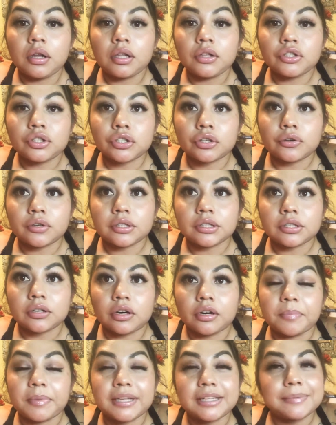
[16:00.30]
insurance
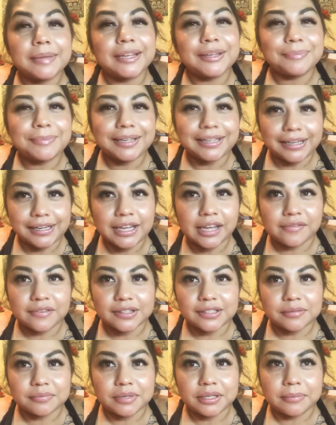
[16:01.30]
card because my, my dad gave
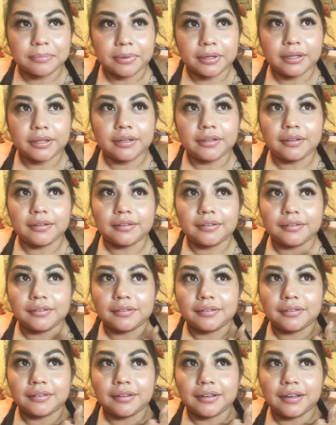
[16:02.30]
it to me, but
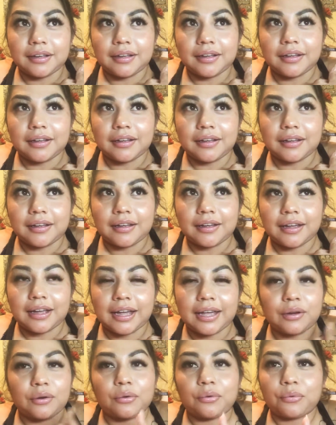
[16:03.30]

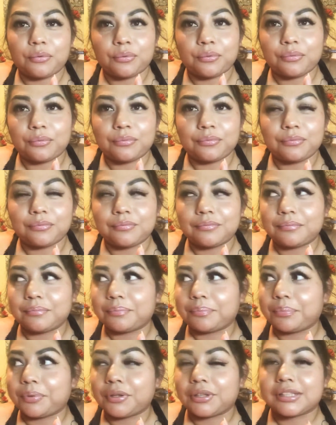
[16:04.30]
I don't
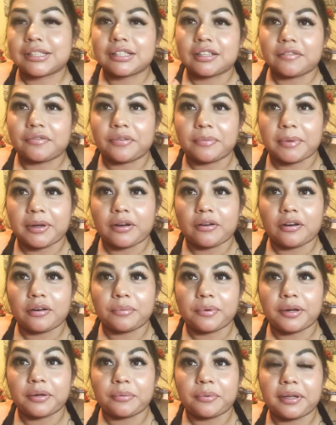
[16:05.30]
put stuff in my car
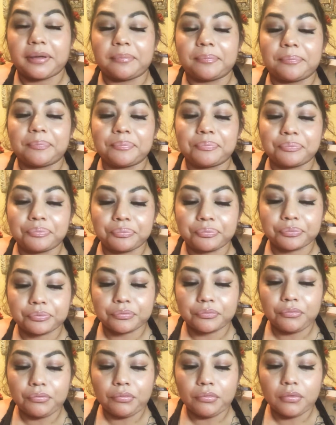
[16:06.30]
right away.
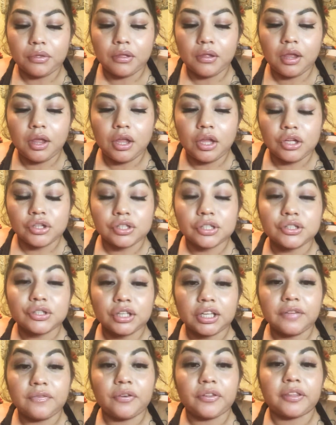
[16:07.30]
So I was
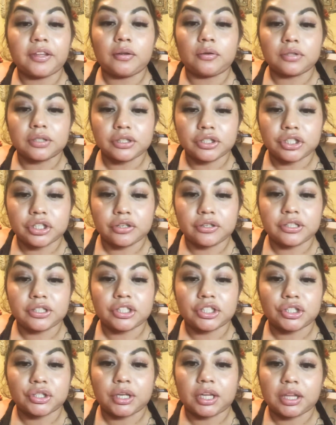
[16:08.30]
looking for the old insurance
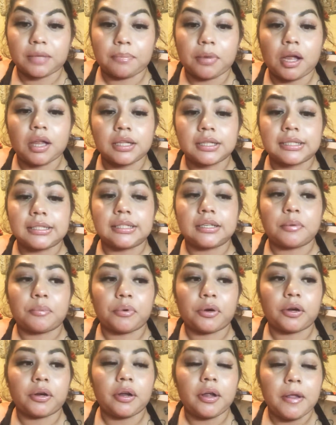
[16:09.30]
just to get the policy
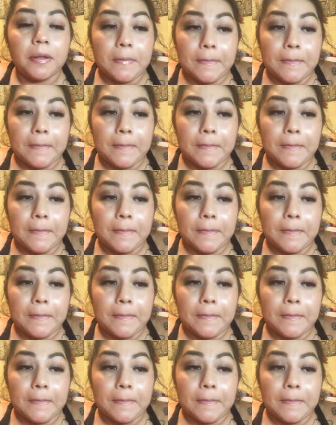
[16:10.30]
number.